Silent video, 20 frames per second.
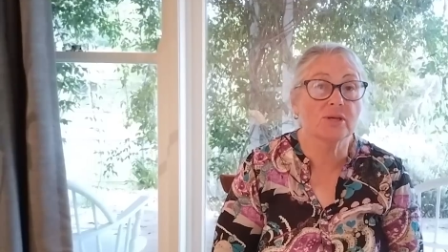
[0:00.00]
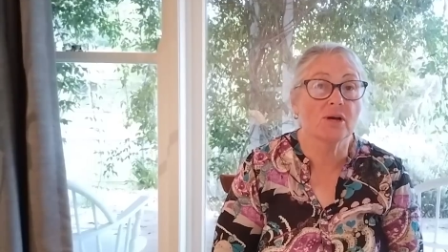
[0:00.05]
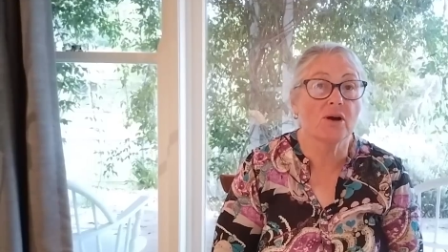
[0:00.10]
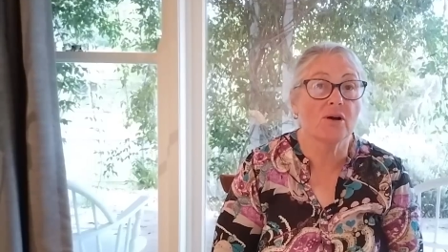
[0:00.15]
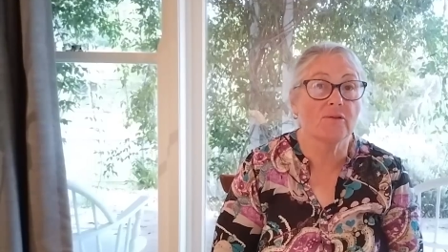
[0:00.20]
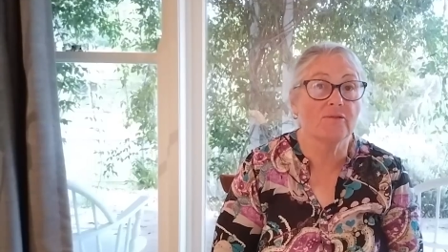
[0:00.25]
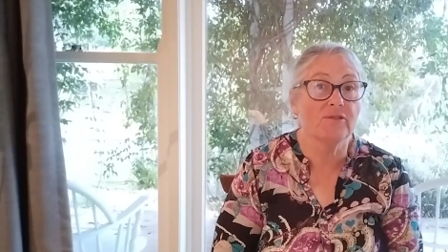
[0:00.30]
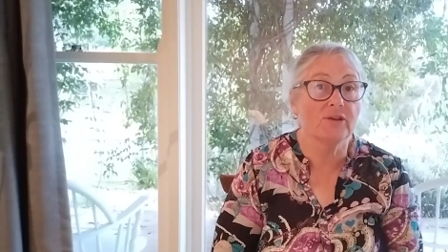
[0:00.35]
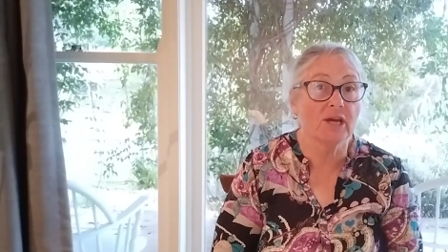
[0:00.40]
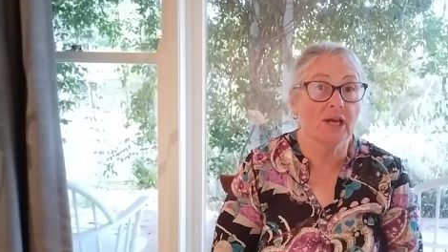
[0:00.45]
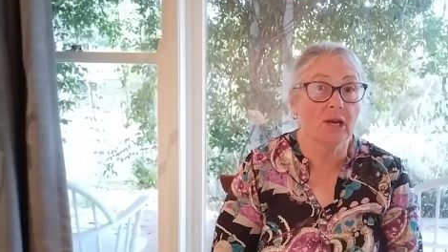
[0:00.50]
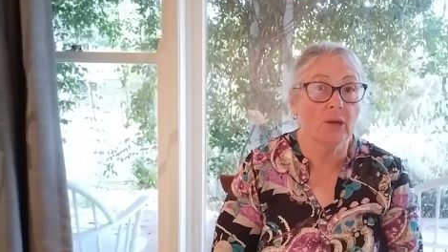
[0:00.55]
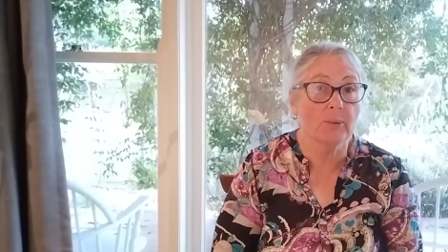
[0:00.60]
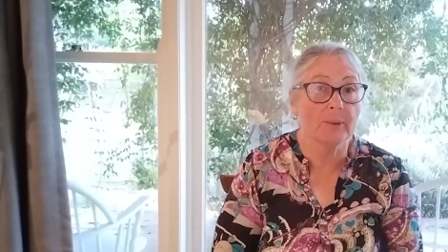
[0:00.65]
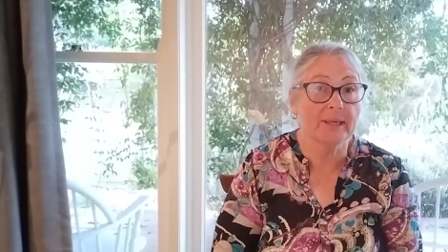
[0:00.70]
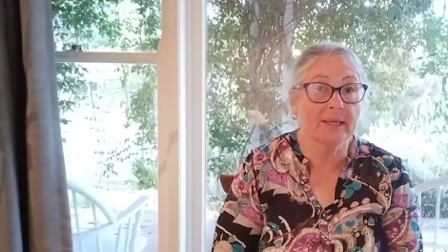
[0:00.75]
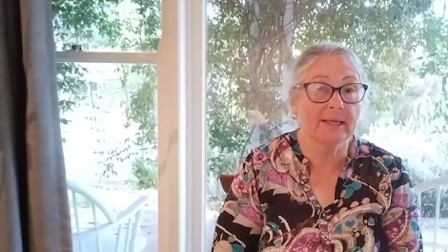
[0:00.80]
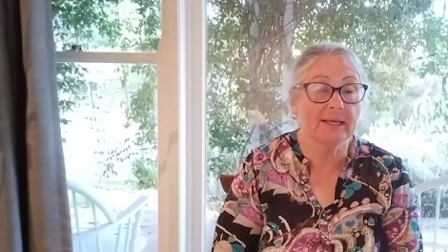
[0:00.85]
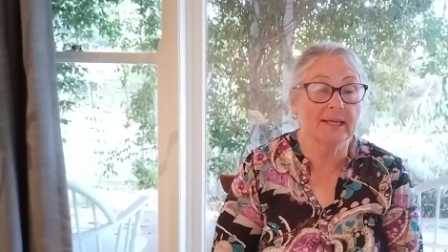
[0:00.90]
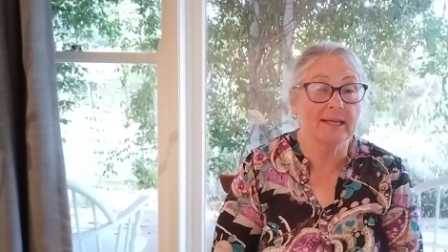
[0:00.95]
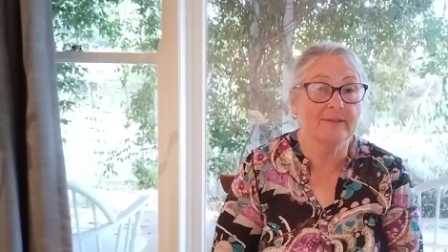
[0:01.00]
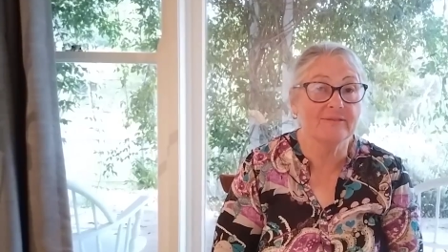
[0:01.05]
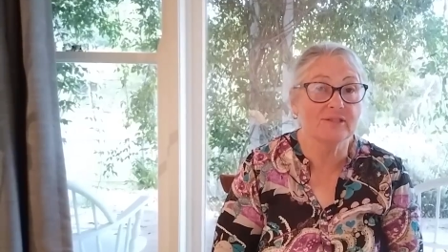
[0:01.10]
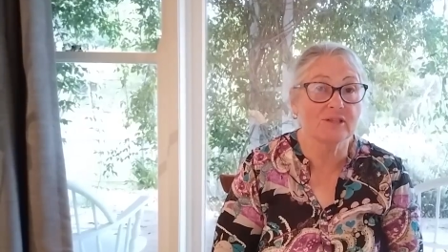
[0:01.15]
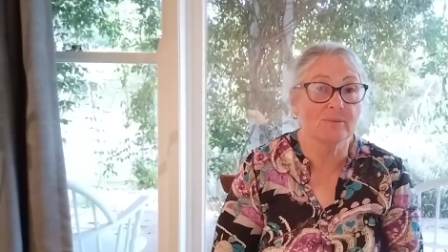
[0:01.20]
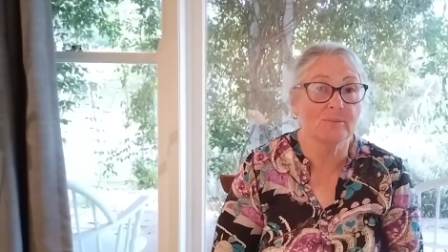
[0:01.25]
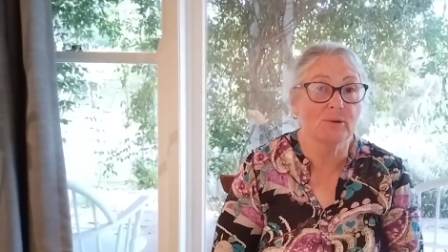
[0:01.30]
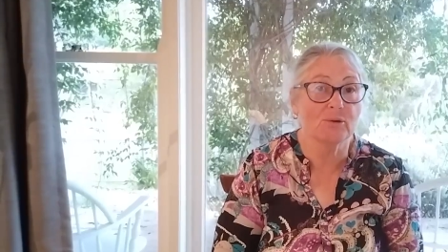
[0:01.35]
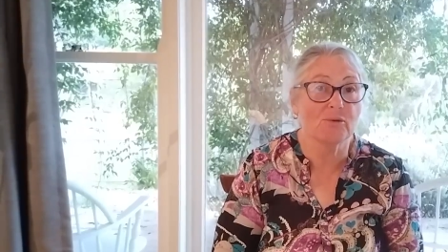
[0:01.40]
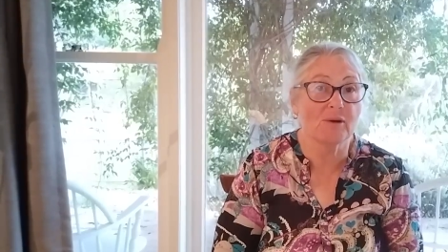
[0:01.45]
of yellowing leaves on
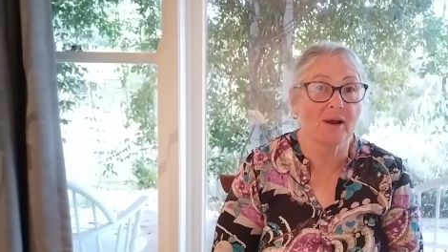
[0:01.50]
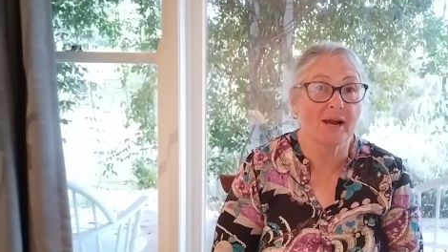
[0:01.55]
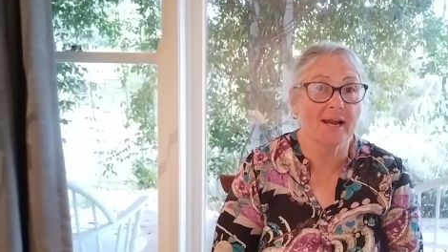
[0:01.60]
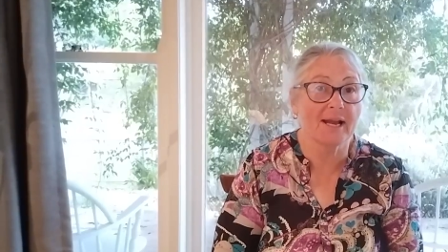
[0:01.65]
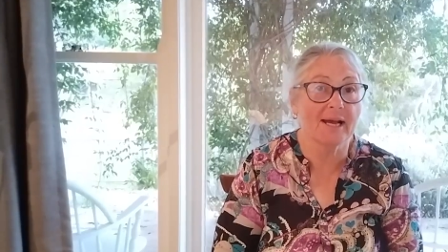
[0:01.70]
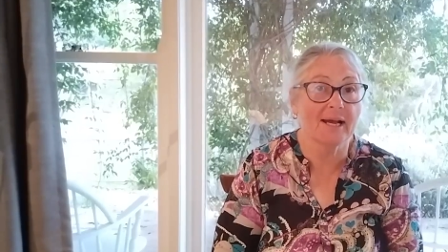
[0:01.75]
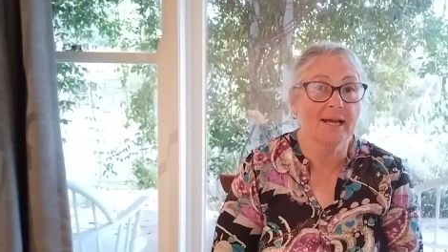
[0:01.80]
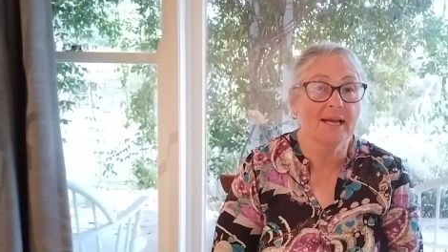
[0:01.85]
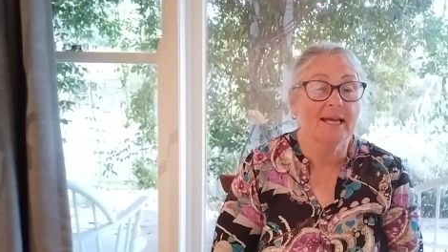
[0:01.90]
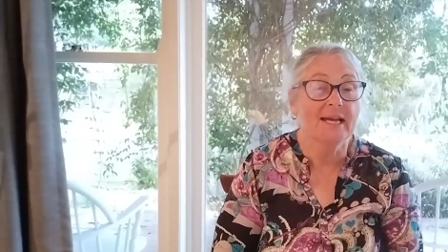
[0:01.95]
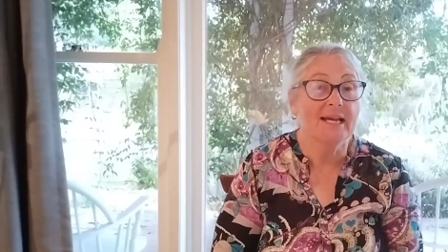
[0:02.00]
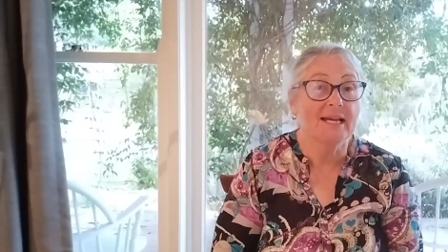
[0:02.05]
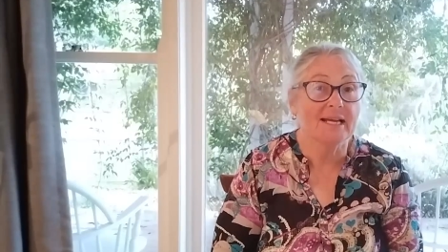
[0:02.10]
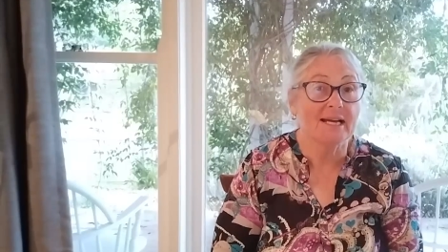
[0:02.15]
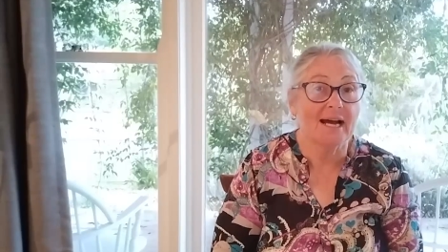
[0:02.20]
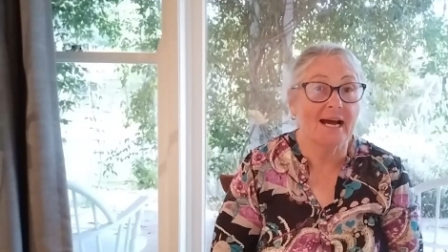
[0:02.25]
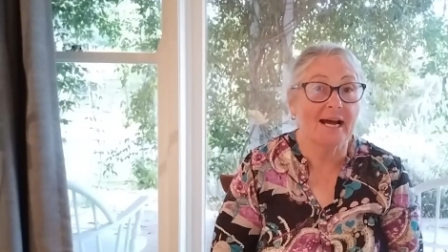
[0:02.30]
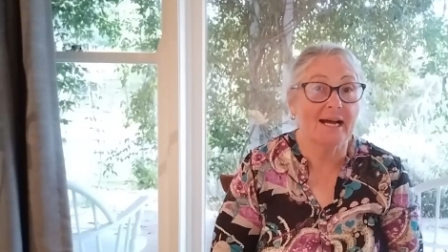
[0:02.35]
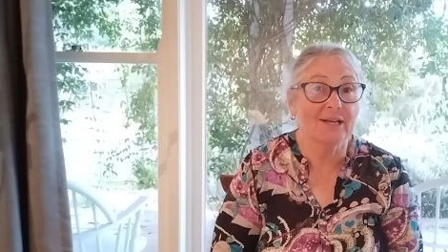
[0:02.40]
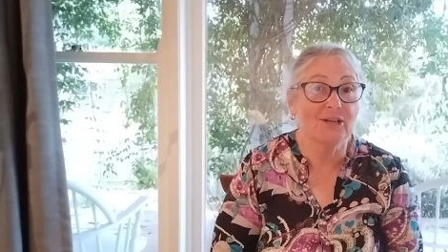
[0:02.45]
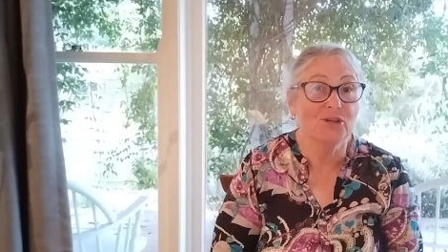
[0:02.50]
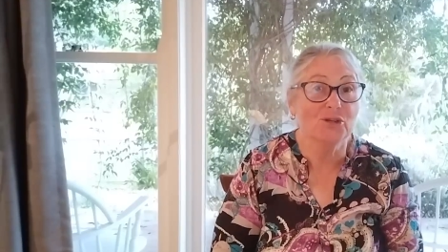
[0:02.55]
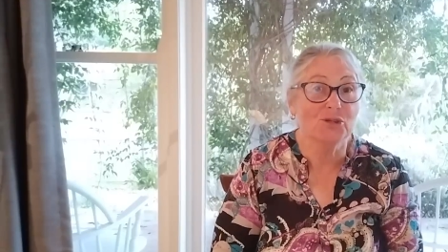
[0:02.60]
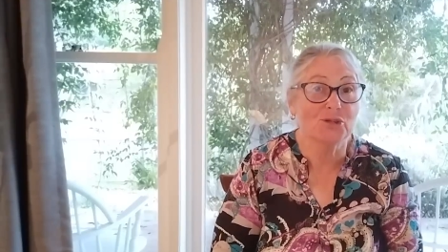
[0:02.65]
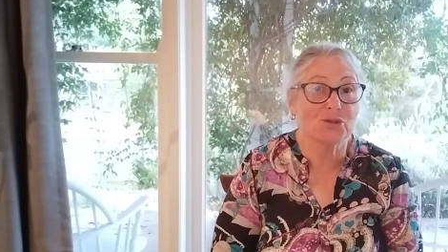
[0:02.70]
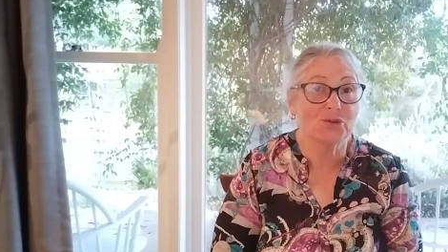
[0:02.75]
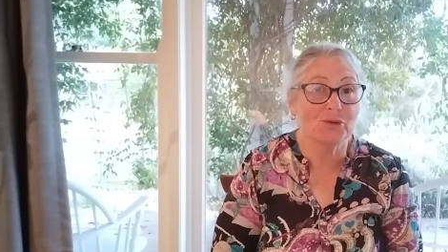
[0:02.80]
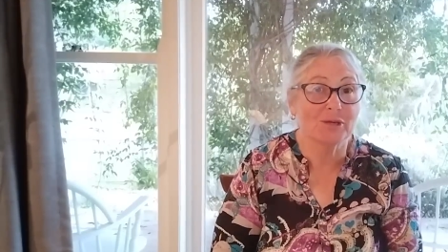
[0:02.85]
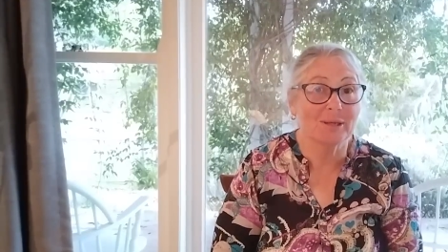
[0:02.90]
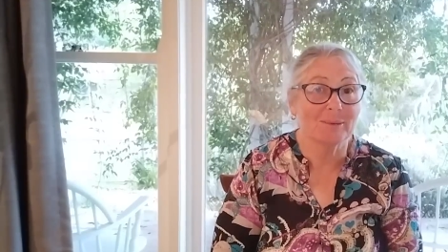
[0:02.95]
Murraya are
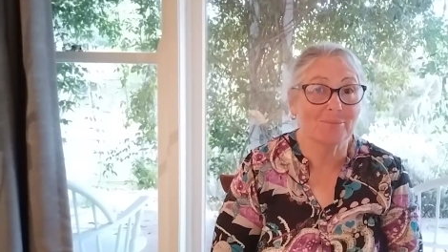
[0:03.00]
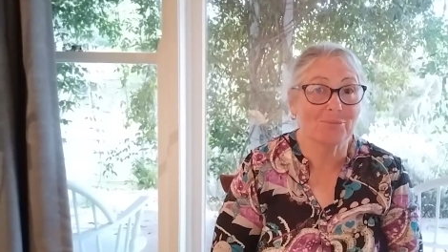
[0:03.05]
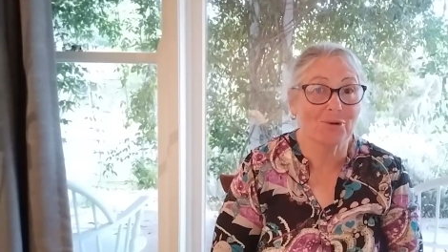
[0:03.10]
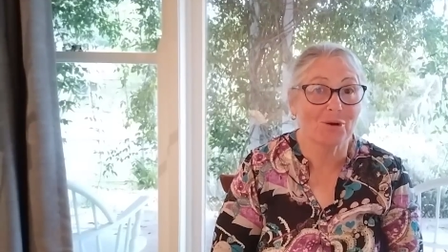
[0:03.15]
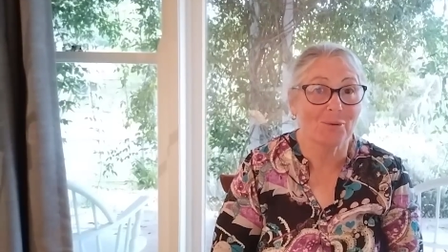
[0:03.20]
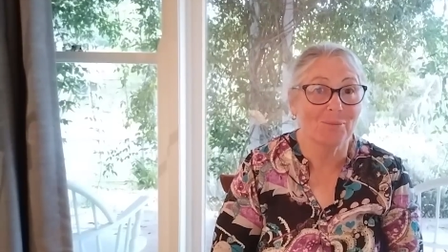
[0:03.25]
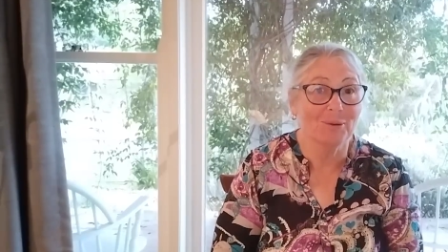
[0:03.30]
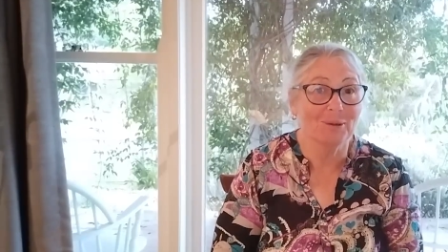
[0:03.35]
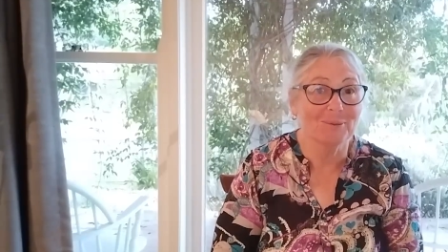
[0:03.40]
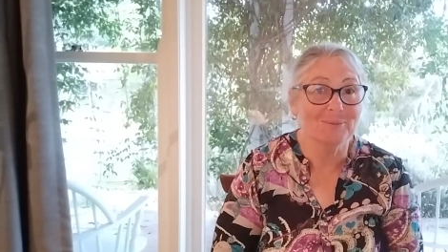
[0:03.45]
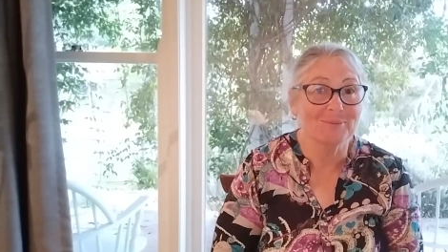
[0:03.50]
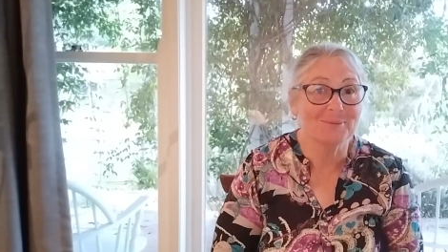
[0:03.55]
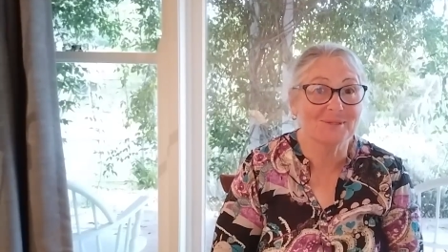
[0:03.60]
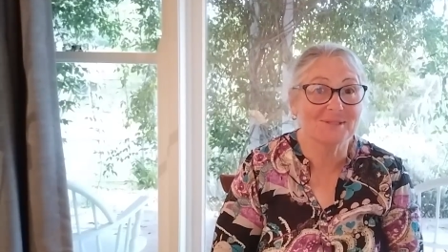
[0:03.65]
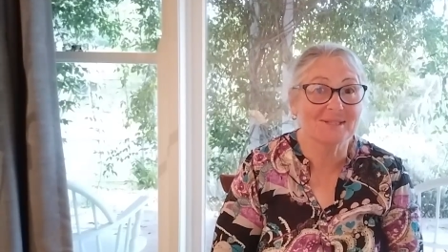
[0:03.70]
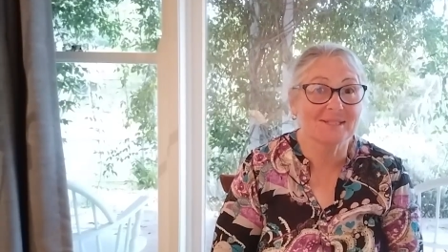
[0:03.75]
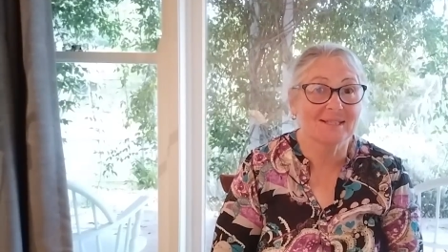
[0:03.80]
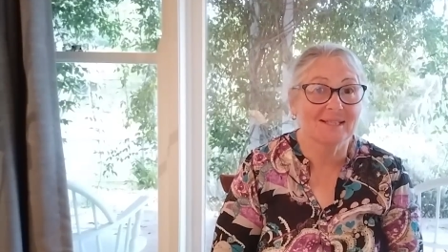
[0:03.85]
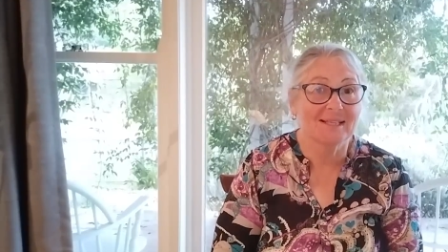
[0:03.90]
nutrient problems.